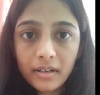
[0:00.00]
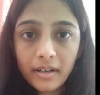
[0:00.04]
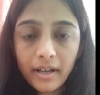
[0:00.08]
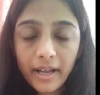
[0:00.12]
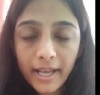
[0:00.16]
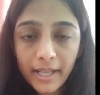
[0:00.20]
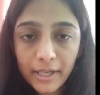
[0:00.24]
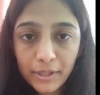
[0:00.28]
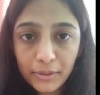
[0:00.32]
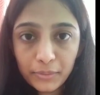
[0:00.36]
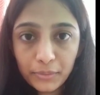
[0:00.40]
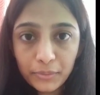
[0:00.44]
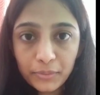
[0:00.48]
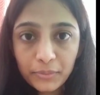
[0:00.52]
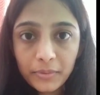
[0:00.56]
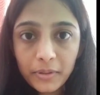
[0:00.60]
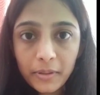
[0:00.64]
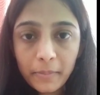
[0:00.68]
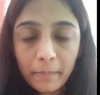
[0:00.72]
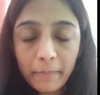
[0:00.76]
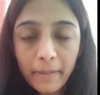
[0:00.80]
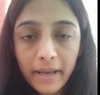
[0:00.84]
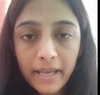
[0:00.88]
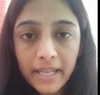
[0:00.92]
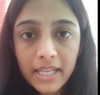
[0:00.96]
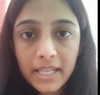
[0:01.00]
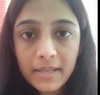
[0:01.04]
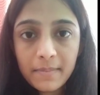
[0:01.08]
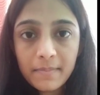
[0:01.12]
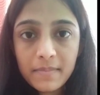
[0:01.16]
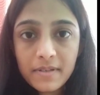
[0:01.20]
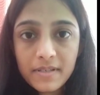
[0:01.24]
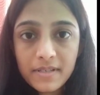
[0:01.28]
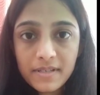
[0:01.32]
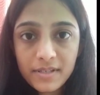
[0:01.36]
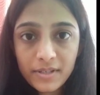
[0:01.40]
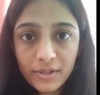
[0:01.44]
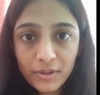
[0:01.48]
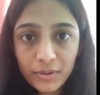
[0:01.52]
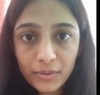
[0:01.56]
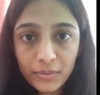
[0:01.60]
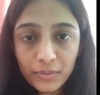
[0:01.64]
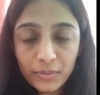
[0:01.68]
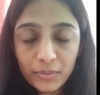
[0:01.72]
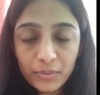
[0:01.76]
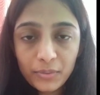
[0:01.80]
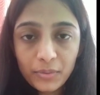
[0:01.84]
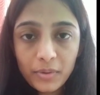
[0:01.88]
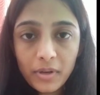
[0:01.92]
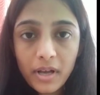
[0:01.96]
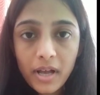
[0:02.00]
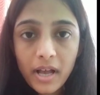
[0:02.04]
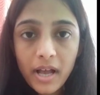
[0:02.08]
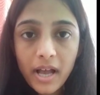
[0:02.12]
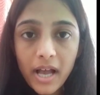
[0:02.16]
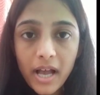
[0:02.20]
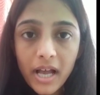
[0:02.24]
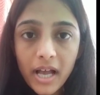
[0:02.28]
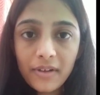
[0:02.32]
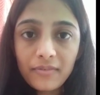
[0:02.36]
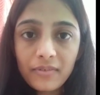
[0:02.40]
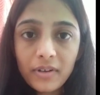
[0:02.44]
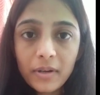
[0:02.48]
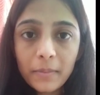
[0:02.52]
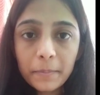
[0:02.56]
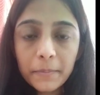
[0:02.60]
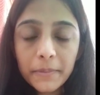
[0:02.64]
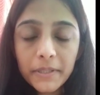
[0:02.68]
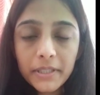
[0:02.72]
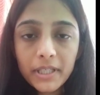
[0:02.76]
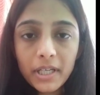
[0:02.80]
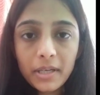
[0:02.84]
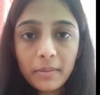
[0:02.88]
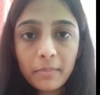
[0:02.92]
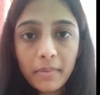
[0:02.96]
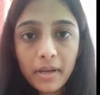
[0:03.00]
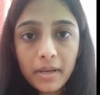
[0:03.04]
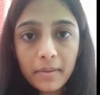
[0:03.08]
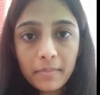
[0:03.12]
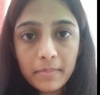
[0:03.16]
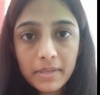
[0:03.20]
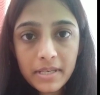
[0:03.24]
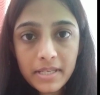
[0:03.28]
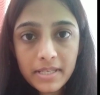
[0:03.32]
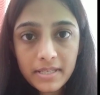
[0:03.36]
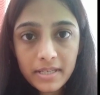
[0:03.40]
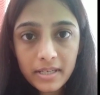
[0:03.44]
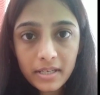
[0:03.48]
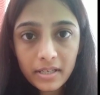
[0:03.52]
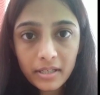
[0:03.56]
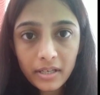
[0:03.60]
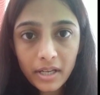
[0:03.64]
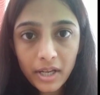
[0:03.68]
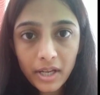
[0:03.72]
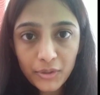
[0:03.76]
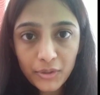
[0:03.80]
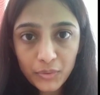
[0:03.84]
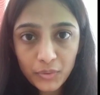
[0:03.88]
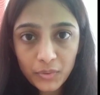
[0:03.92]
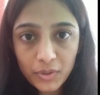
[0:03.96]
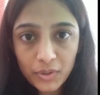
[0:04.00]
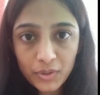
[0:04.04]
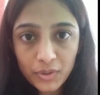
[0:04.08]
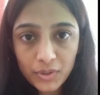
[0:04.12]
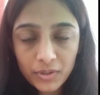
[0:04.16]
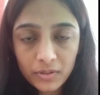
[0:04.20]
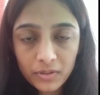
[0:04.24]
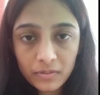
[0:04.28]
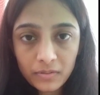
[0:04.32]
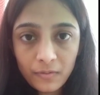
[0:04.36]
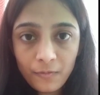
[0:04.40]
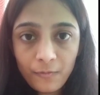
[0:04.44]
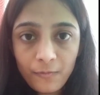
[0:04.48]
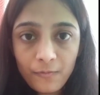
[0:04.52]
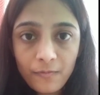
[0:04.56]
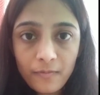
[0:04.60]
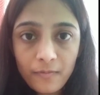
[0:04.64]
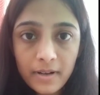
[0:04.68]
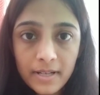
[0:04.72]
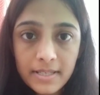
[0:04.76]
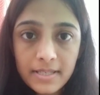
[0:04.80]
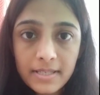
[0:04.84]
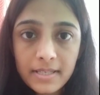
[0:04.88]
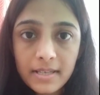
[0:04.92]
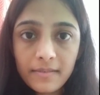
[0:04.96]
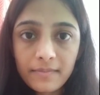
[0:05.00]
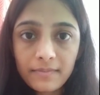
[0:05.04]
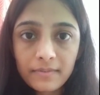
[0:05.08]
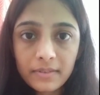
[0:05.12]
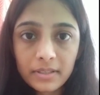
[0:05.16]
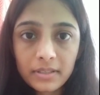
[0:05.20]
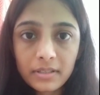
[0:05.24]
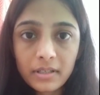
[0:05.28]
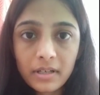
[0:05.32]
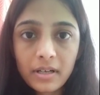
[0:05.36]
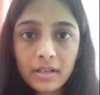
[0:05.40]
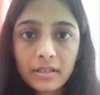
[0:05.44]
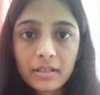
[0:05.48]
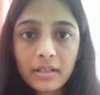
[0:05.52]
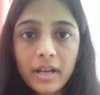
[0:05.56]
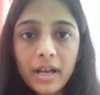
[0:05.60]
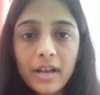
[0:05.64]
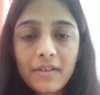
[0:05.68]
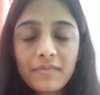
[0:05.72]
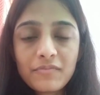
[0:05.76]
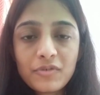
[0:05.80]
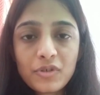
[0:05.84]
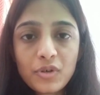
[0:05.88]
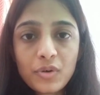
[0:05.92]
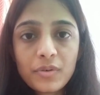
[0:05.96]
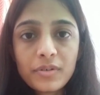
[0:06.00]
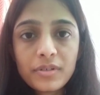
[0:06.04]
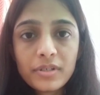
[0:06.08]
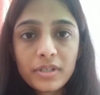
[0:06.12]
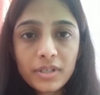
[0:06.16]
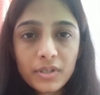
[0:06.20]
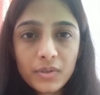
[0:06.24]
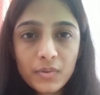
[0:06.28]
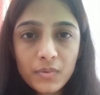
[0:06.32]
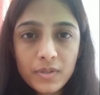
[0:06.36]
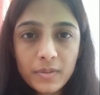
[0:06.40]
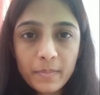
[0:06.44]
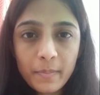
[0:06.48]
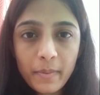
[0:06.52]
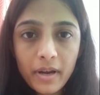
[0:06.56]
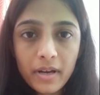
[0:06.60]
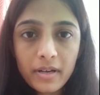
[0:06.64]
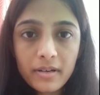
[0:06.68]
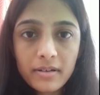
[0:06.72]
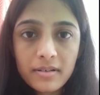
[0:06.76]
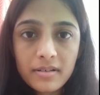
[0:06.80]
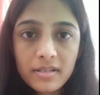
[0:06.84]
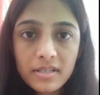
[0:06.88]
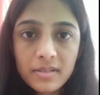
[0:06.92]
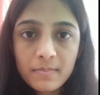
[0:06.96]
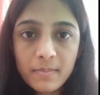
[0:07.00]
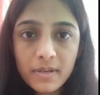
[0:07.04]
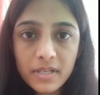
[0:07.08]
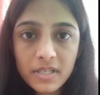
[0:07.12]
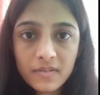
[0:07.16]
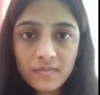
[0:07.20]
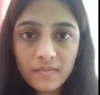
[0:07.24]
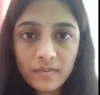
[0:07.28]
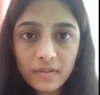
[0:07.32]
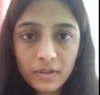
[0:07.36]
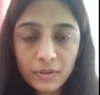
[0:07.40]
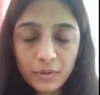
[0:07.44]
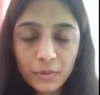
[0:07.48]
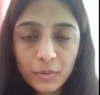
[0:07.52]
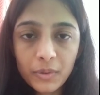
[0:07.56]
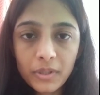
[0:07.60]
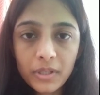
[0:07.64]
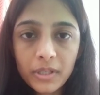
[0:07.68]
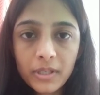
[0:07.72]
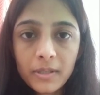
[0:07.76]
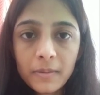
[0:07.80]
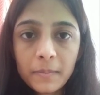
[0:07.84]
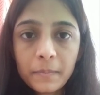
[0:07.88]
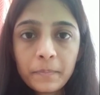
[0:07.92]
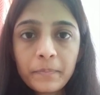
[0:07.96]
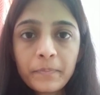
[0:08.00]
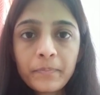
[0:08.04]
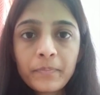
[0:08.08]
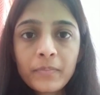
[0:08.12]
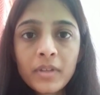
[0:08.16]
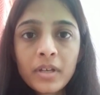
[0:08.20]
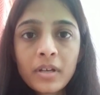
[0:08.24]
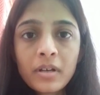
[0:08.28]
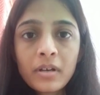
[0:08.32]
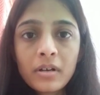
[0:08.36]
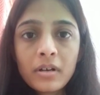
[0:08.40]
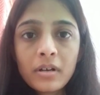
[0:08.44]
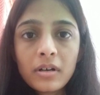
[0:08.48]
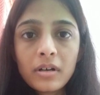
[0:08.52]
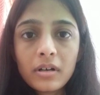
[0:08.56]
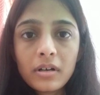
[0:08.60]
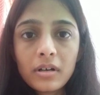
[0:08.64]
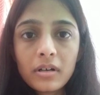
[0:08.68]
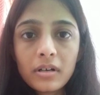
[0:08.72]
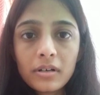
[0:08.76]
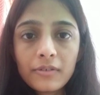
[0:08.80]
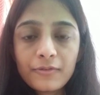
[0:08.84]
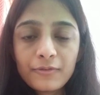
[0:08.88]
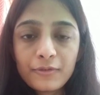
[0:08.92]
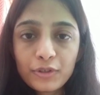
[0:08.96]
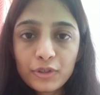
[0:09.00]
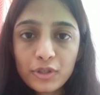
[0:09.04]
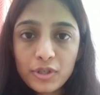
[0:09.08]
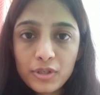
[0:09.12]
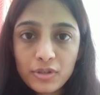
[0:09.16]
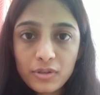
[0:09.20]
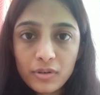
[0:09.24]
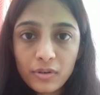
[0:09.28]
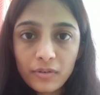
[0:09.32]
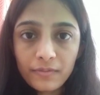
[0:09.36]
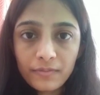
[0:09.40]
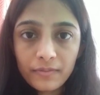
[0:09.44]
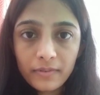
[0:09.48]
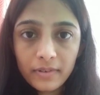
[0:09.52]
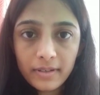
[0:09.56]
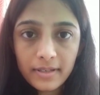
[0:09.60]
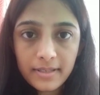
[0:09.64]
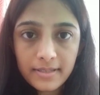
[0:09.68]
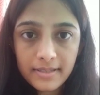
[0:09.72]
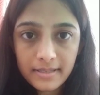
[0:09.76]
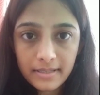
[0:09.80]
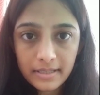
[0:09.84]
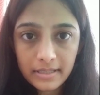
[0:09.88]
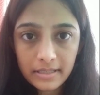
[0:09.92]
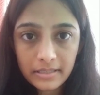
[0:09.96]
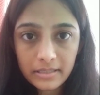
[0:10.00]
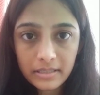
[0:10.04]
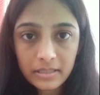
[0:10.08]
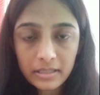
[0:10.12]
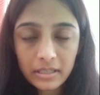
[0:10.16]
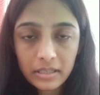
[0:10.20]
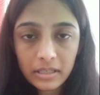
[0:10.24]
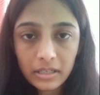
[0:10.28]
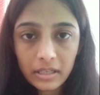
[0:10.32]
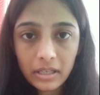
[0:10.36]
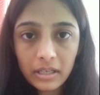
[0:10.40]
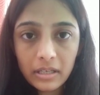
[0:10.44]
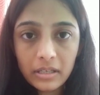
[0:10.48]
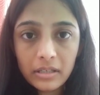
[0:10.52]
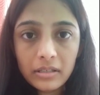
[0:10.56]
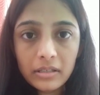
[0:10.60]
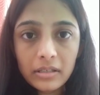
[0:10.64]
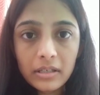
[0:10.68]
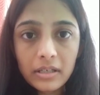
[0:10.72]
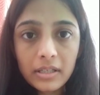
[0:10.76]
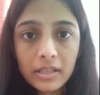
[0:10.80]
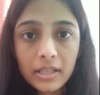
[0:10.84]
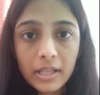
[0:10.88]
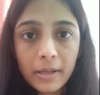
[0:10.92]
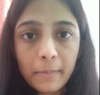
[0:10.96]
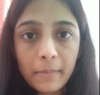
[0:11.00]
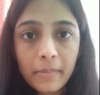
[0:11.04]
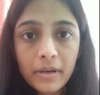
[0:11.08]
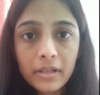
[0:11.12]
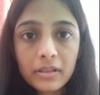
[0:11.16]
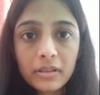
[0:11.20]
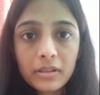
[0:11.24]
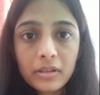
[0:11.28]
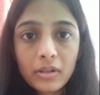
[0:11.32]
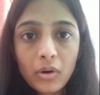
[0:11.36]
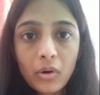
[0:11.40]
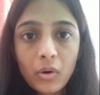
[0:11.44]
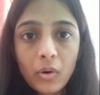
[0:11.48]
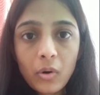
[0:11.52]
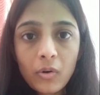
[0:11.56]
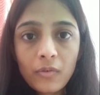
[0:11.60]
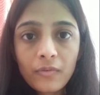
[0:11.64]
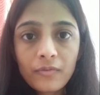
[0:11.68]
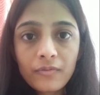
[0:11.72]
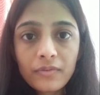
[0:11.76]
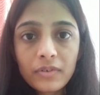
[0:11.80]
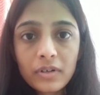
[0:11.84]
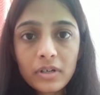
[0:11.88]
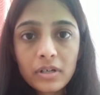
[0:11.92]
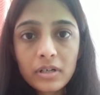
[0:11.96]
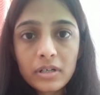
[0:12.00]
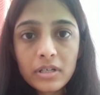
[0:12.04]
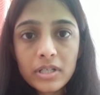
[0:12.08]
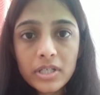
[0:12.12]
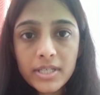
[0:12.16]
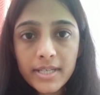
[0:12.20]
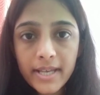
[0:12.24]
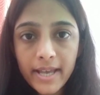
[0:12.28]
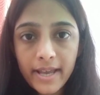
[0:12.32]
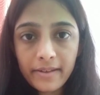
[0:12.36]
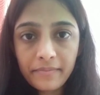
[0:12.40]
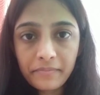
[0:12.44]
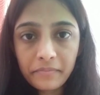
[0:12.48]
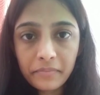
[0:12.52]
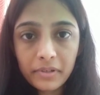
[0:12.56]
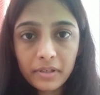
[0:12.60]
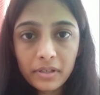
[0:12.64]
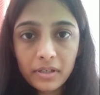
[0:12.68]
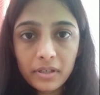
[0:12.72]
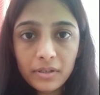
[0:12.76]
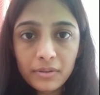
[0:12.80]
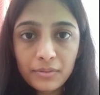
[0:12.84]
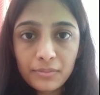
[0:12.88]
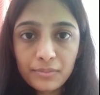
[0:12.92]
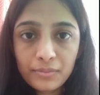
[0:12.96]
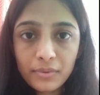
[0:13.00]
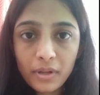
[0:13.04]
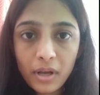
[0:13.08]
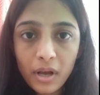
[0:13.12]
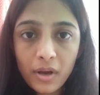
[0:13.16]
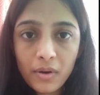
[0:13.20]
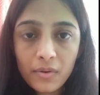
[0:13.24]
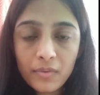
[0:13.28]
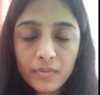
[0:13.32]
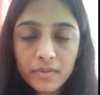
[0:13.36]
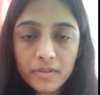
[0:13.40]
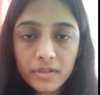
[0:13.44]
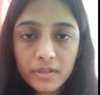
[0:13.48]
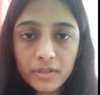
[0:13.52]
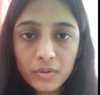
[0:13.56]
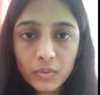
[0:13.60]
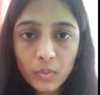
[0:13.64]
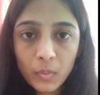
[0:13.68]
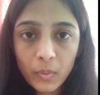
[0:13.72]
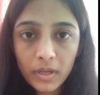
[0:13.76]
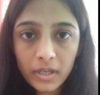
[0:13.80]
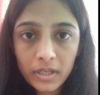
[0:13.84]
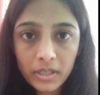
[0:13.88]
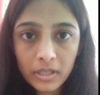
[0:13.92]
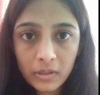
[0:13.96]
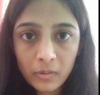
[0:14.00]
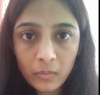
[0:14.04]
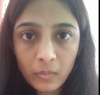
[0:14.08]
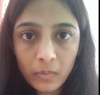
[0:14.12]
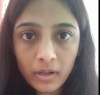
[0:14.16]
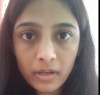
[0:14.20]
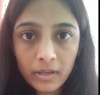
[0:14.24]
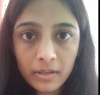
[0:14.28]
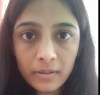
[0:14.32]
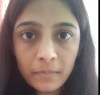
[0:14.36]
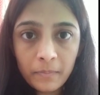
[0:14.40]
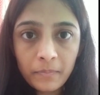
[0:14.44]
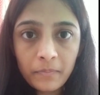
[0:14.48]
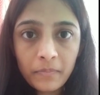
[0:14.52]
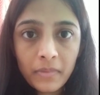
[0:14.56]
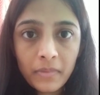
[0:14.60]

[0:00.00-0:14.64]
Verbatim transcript: Hello, my name is Sindhu. I have completed my BCA graduation. Once after that, I have joined the Q Spiders Basavanagudi uh, for the software testing training in the month of uh, January 2021.